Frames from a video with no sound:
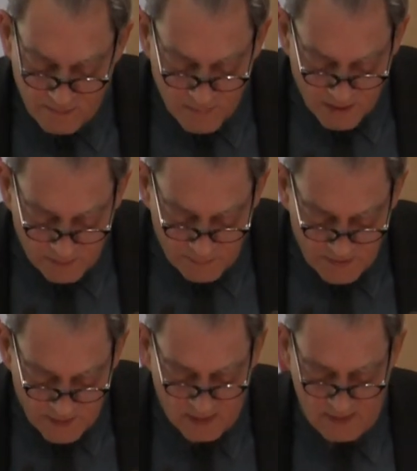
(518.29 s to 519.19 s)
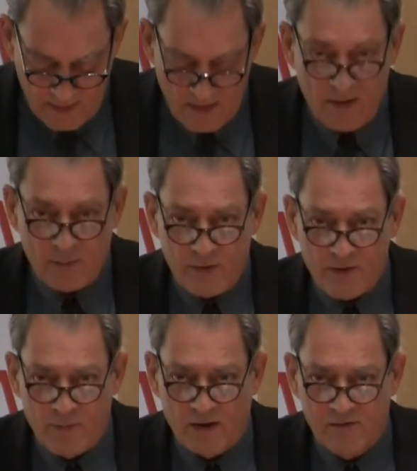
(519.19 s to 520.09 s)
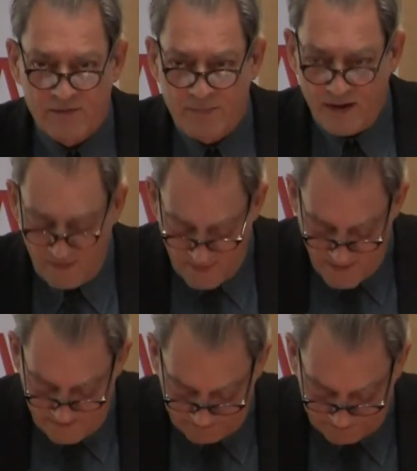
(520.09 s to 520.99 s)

marble yard where the work was being done.